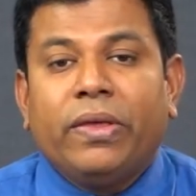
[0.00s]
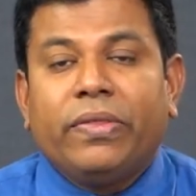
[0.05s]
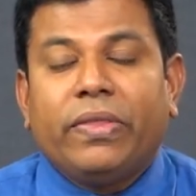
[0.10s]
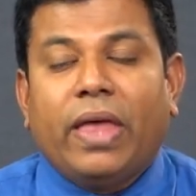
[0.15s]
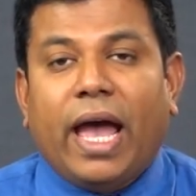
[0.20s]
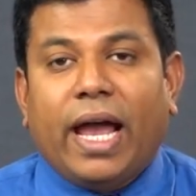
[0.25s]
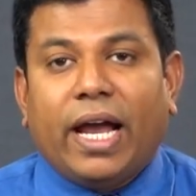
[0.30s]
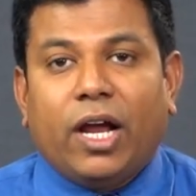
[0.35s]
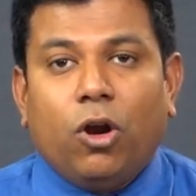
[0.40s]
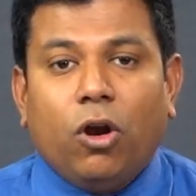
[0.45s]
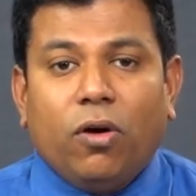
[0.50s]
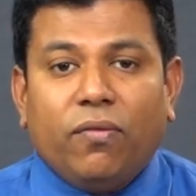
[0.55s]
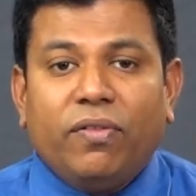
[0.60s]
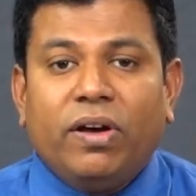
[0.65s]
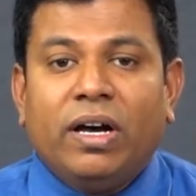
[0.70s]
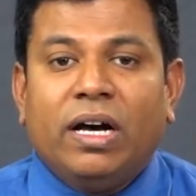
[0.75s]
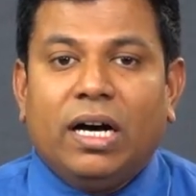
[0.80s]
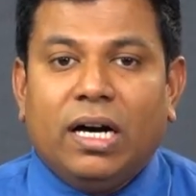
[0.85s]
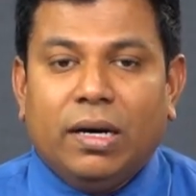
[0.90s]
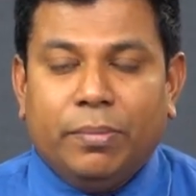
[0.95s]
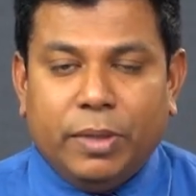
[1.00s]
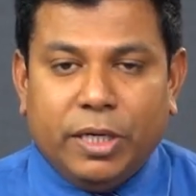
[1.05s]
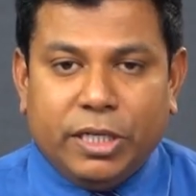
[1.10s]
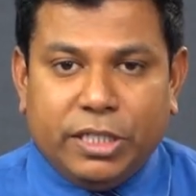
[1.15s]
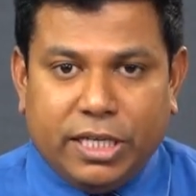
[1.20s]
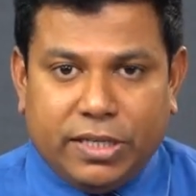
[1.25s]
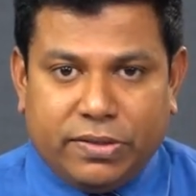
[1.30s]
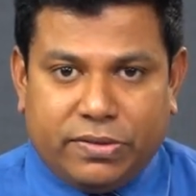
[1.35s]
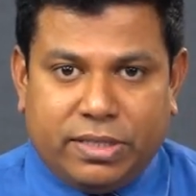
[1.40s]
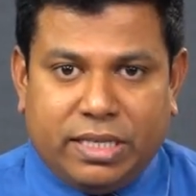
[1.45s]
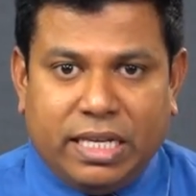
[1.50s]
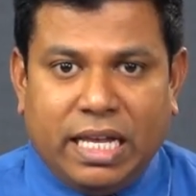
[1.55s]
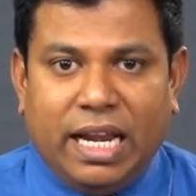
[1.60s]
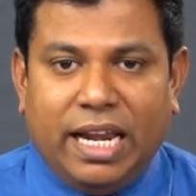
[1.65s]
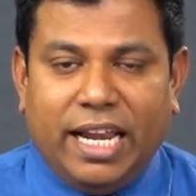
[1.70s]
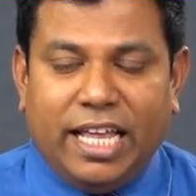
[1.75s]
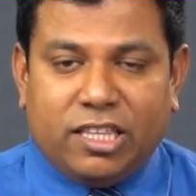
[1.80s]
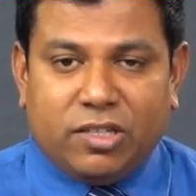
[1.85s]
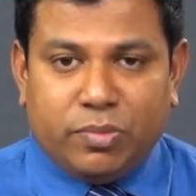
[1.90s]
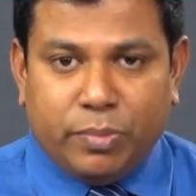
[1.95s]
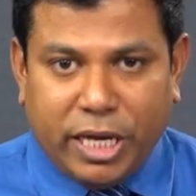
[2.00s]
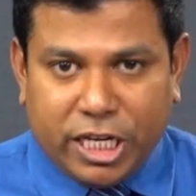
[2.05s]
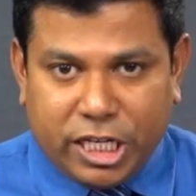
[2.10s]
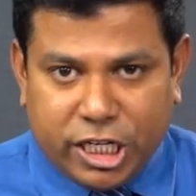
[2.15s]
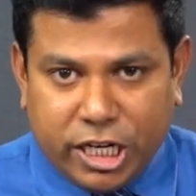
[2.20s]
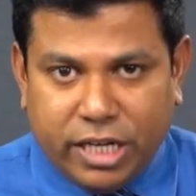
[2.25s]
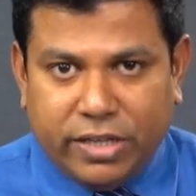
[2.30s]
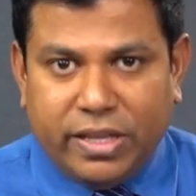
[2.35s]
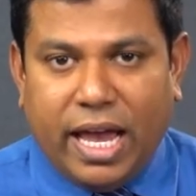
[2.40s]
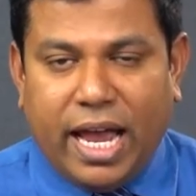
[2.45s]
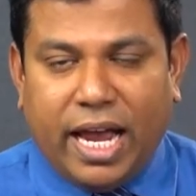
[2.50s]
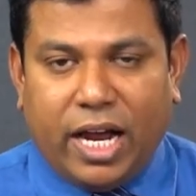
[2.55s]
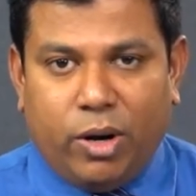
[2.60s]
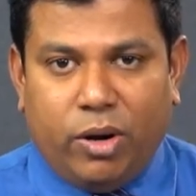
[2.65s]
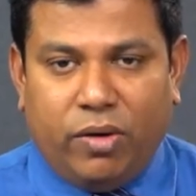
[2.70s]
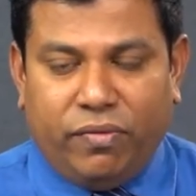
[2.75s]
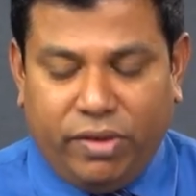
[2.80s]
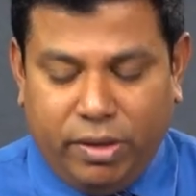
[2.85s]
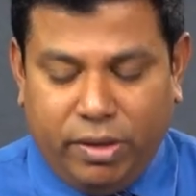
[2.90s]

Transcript: The angle of emergence. Let us measure the angle of